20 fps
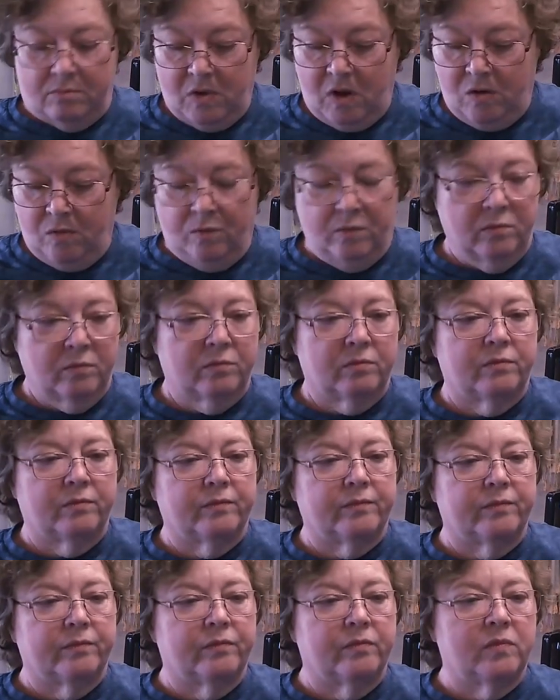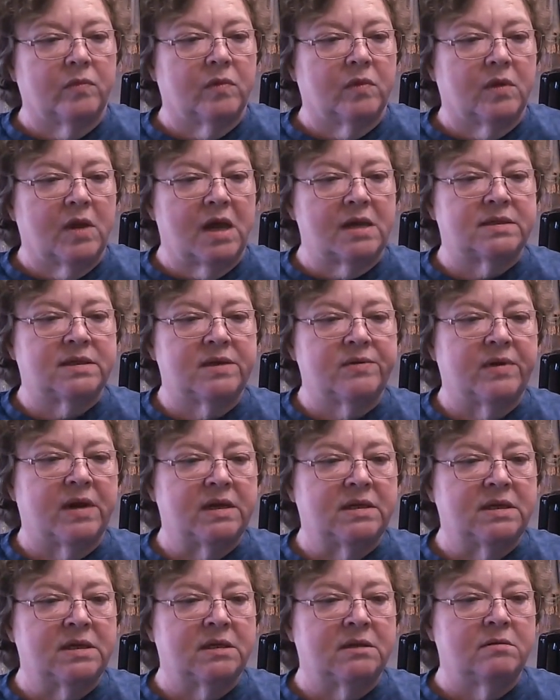oh, I see what I
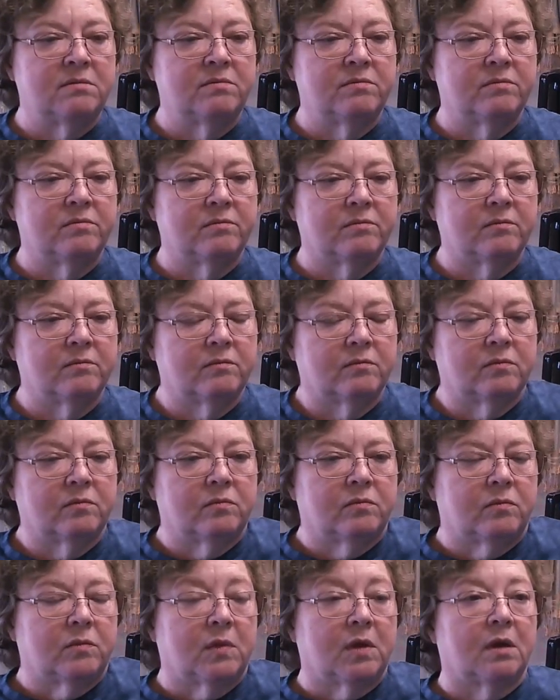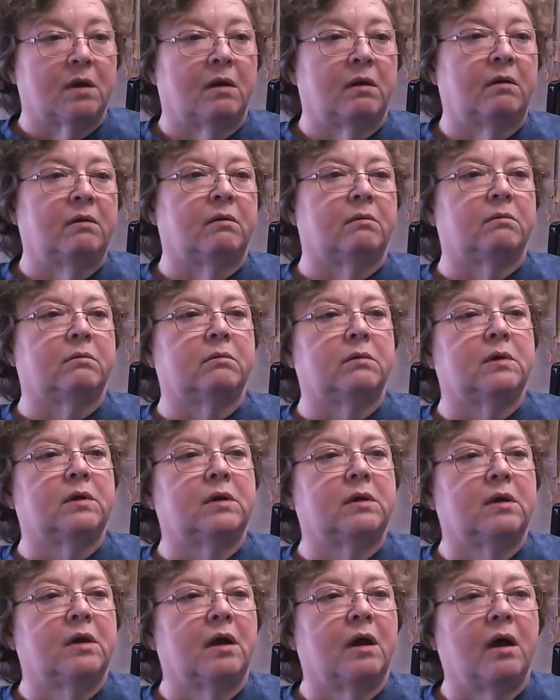did. Oh,
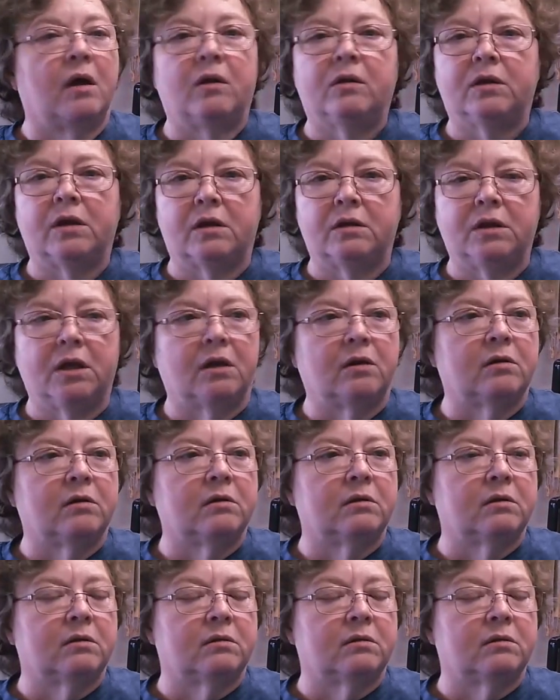hold on y'all.